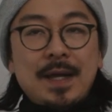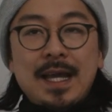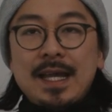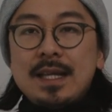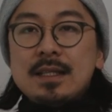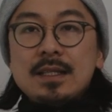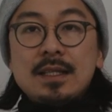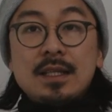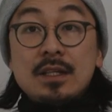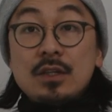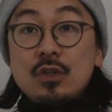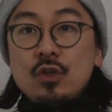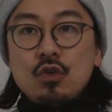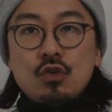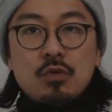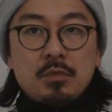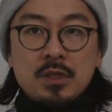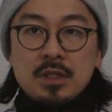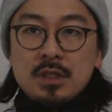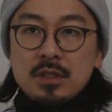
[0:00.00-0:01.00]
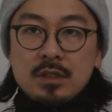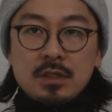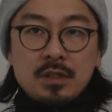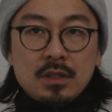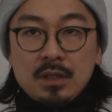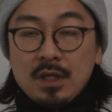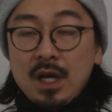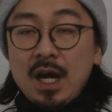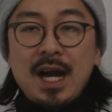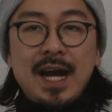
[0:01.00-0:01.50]
alien human
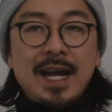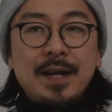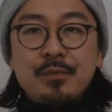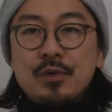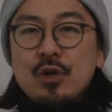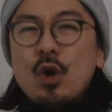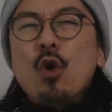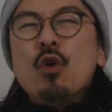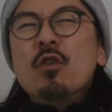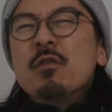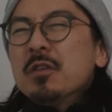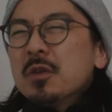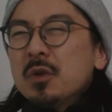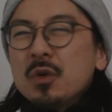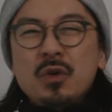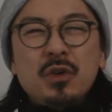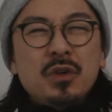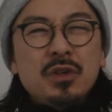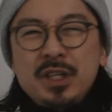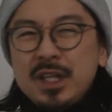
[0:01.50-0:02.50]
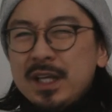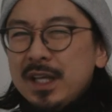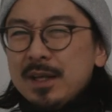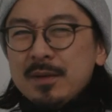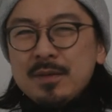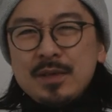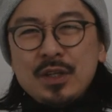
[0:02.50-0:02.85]
hybrid overlord,